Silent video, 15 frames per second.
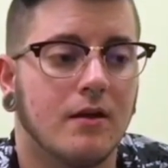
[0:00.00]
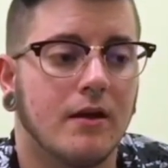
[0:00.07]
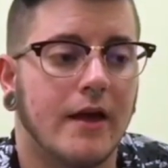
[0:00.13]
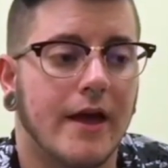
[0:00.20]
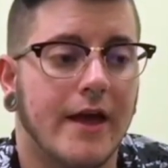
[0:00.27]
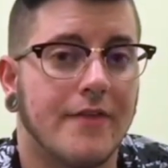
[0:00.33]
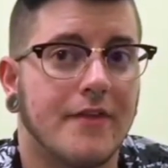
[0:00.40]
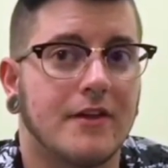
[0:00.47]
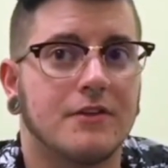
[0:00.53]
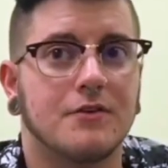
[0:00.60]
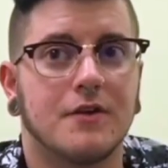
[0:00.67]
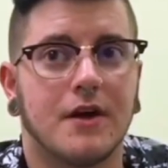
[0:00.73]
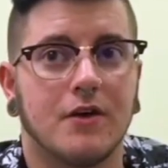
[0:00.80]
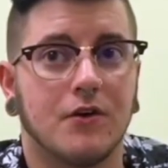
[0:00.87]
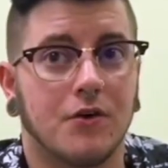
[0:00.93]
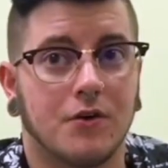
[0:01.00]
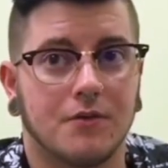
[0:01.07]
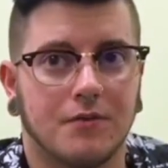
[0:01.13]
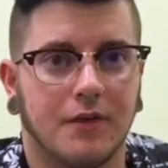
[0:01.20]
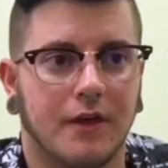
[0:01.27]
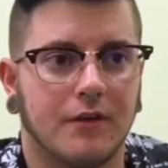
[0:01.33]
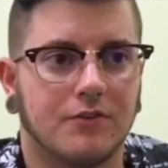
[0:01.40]
and then you get your
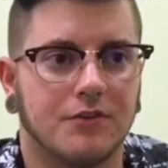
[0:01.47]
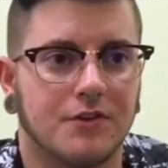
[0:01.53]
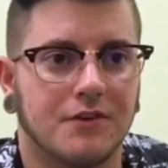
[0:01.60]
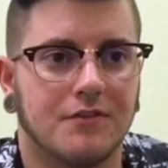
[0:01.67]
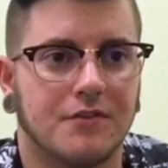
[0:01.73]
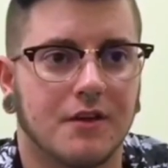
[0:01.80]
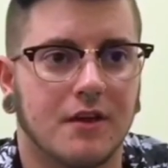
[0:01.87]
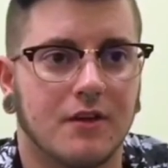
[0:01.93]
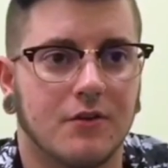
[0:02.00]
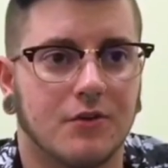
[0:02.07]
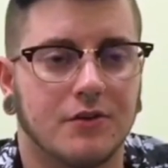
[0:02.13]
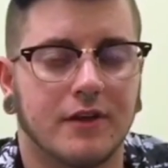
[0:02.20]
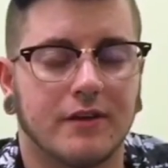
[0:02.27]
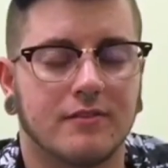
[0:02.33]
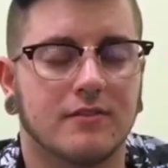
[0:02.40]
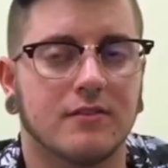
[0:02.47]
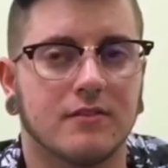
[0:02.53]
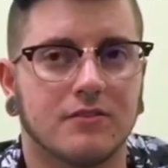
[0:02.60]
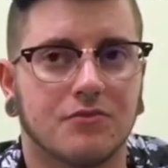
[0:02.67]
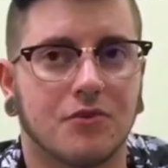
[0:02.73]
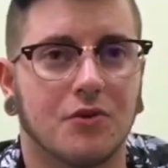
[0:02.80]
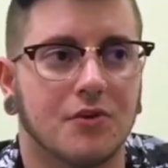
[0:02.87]
like certificate or license
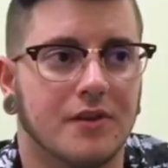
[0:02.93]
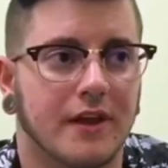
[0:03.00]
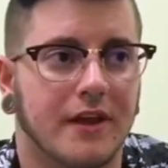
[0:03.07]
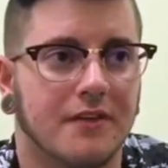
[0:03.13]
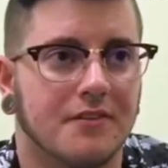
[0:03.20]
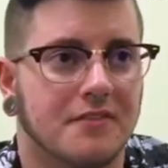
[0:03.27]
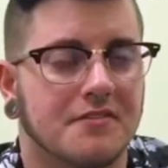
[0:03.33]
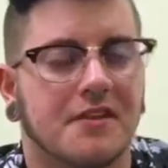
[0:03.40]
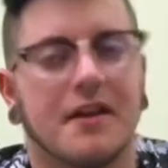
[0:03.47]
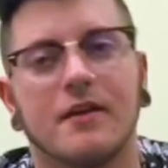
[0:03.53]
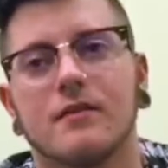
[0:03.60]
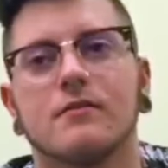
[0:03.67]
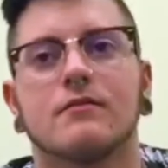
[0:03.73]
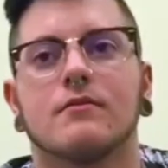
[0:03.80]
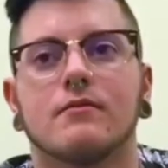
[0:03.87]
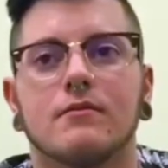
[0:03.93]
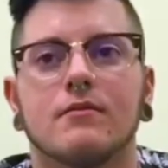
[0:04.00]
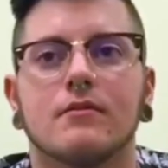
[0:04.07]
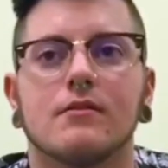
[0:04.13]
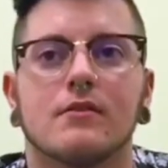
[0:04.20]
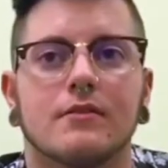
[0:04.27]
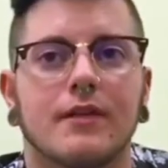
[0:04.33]
for like the state
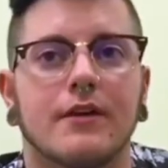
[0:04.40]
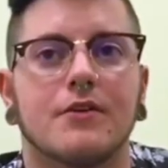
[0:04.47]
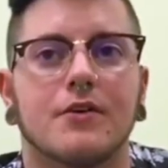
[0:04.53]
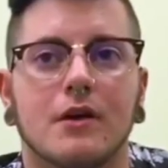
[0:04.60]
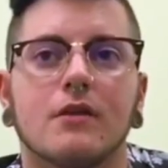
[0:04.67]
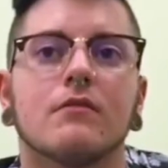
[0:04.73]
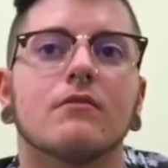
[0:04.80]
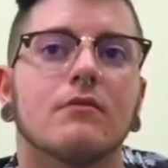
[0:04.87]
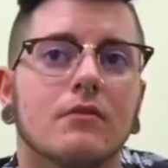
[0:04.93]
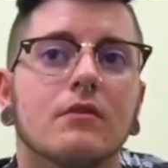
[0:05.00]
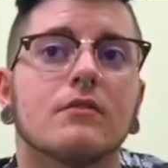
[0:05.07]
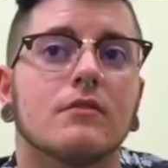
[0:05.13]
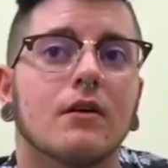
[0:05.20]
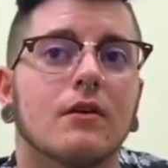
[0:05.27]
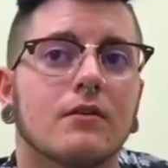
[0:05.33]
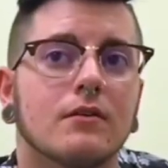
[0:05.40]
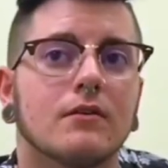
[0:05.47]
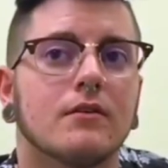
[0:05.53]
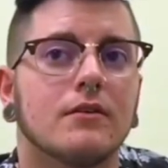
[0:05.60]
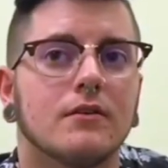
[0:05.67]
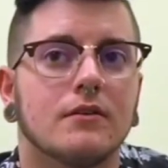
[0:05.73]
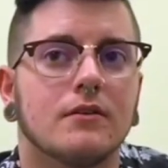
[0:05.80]
that you're in. So,
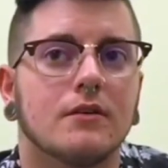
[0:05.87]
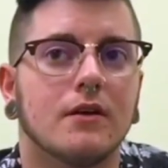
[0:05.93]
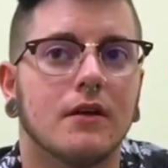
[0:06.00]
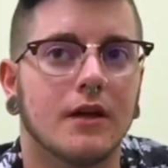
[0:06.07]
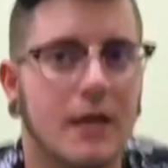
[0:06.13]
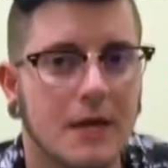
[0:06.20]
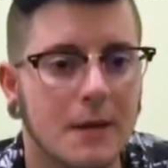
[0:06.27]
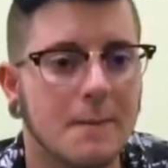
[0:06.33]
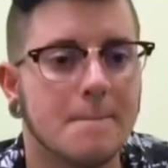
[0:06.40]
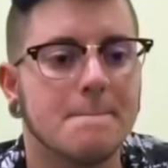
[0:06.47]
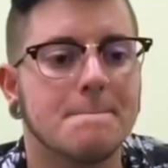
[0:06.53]
yeah.